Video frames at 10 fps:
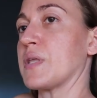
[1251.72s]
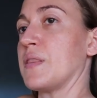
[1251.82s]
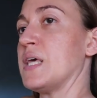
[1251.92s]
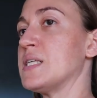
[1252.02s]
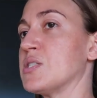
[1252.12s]

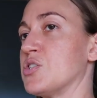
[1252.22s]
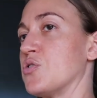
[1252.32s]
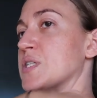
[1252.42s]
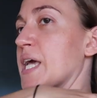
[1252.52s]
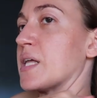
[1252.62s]
these
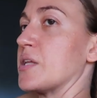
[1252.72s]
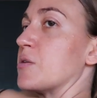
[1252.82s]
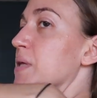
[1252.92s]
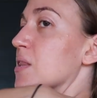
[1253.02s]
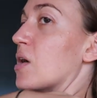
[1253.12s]
do take a
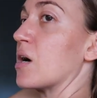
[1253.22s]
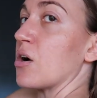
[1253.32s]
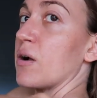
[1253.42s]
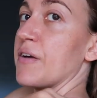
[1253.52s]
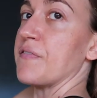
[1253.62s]
little bit
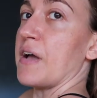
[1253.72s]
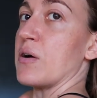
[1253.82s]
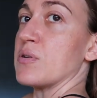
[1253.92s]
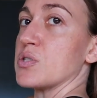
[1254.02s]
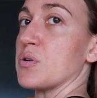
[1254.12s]
longer, I
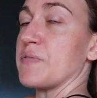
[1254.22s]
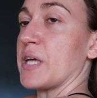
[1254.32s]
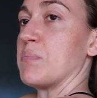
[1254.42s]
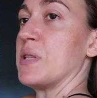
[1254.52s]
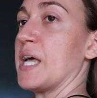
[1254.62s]
found, to sort of
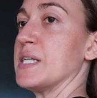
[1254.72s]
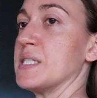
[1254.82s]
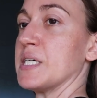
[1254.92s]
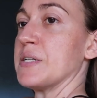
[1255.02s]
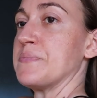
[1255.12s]
like blend
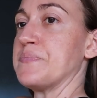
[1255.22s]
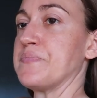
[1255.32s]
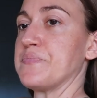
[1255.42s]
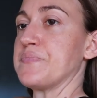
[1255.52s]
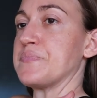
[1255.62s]
in.
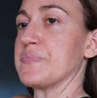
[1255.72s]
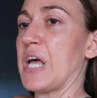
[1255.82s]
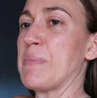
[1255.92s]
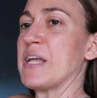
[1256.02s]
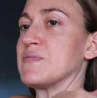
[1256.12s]

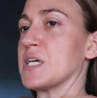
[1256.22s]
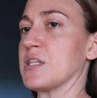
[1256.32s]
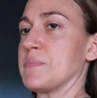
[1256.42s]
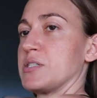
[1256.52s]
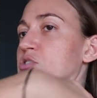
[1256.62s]
I might have done a
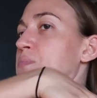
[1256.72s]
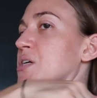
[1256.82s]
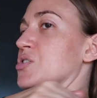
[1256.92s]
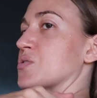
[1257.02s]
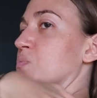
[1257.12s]
little bit too
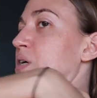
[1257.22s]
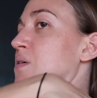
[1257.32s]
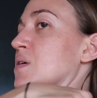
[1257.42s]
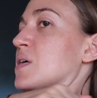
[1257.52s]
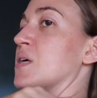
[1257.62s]
much as
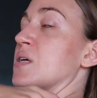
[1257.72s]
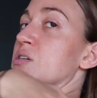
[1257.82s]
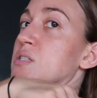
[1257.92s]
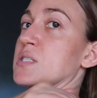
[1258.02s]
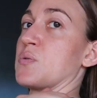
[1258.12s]
well,
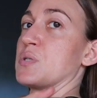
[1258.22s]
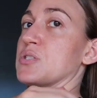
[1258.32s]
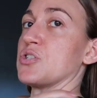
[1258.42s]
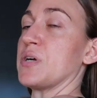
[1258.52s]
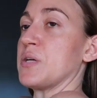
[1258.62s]
just because I
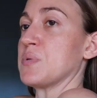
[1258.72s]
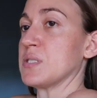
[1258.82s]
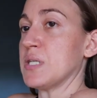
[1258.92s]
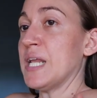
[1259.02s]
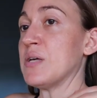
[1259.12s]
wasn't sure any
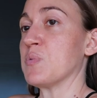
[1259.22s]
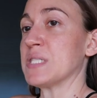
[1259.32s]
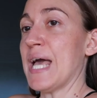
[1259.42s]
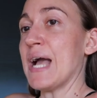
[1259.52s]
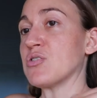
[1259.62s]
was, any
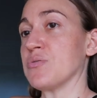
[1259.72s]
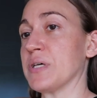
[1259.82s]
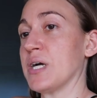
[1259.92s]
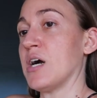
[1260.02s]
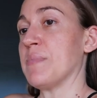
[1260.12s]
was
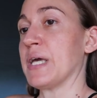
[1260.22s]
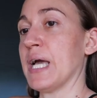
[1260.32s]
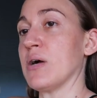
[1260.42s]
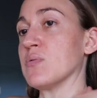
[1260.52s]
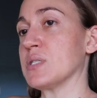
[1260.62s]
actually coming
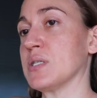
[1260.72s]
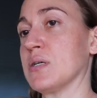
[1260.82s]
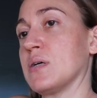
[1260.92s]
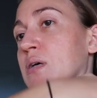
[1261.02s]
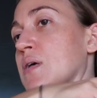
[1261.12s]
out.
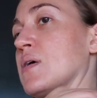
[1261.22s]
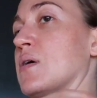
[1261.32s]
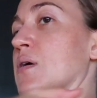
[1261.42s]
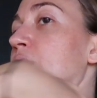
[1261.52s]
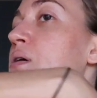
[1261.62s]

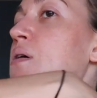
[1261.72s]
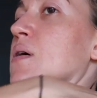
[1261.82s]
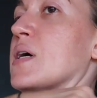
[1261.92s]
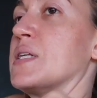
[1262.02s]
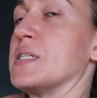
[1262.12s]

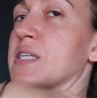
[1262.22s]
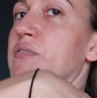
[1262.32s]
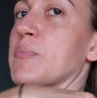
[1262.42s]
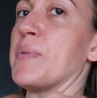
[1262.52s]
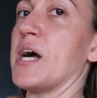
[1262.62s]
I need to
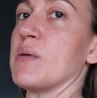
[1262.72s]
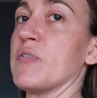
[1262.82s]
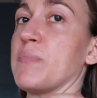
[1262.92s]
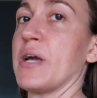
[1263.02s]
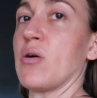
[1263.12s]
save the bottom
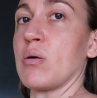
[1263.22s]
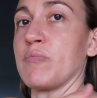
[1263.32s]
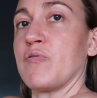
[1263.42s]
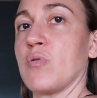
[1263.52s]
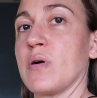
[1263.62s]
of my arm
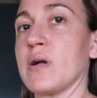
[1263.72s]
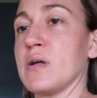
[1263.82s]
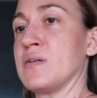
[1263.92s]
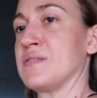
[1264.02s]
for a,